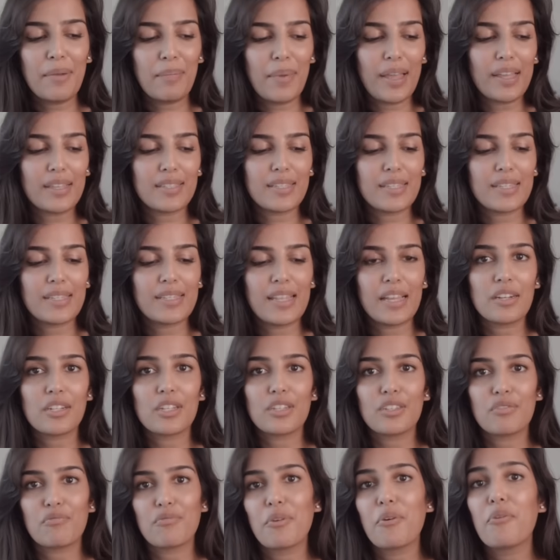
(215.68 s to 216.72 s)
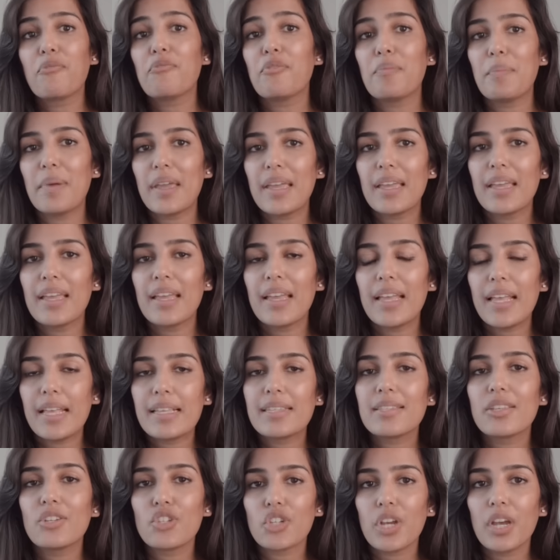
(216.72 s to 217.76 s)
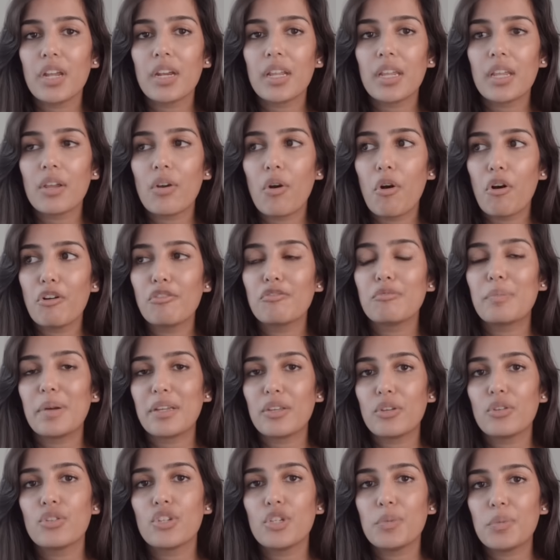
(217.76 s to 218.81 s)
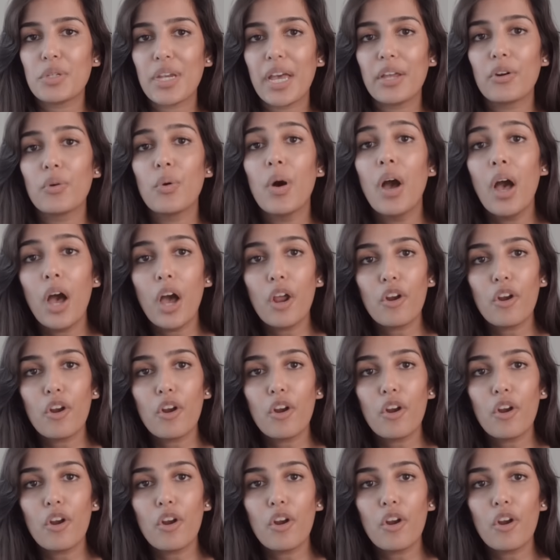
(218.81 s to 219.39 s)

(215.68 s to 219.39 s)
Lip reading: makes this sentence real for me is the journey of my YouTube channel.